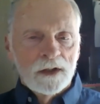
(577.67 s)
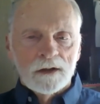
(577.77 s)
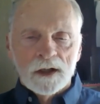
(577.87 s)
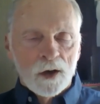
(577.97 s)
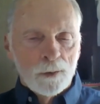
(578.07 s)
you
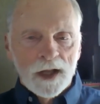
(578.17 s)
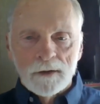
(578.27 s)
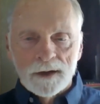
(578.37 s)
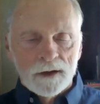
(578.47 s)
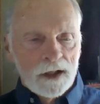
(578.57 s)
can go play
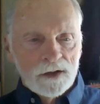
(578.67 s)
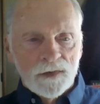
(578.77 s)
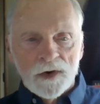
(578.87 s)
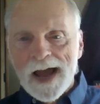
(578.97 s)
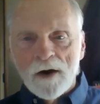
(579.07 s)
with your kids
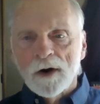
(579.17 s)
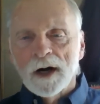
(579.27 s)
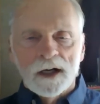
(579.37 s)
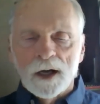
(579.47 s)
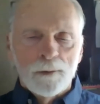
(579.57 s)
for an hour
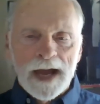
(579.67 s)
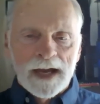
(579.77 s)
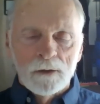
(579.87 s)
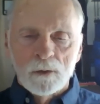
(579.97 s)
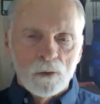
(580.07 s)
and come
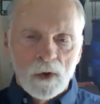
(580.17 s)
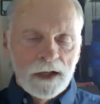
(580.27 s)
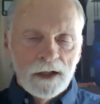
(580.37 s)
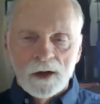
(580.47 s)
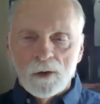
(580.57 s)
back and
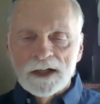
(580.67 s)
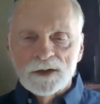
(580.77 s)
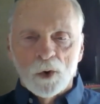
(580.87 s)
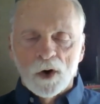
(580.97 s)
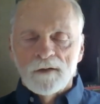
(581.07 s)

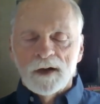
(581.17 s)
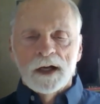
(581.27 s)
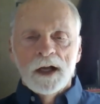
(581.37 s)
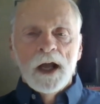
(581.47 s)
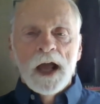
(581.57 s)
watch more of it.